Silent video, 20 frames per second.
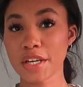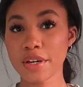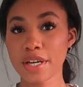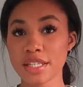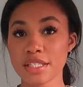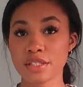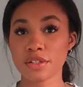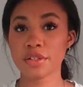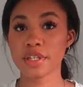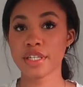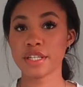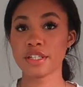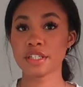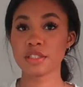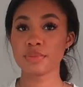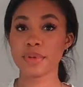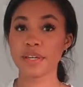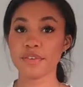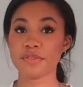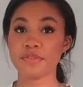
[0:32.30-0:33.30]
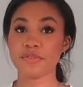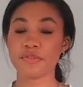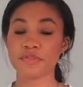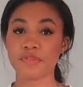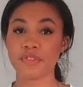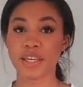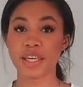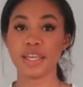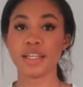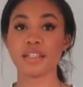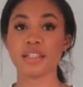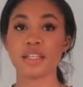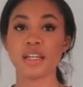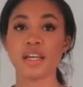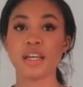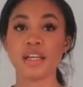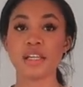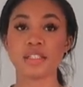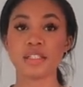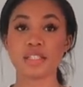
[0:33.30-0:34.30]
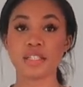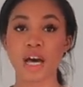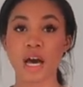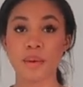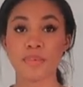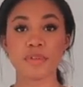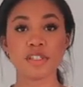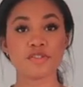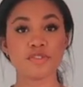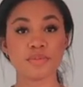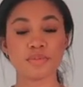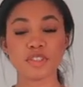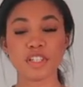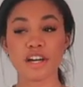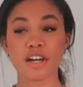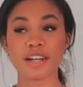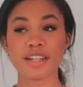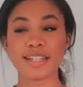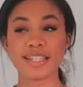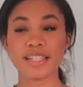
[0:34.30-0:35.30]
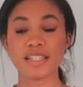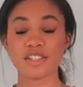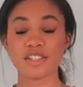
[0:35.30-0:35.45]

Okay, so here's my fit. Top is from Target,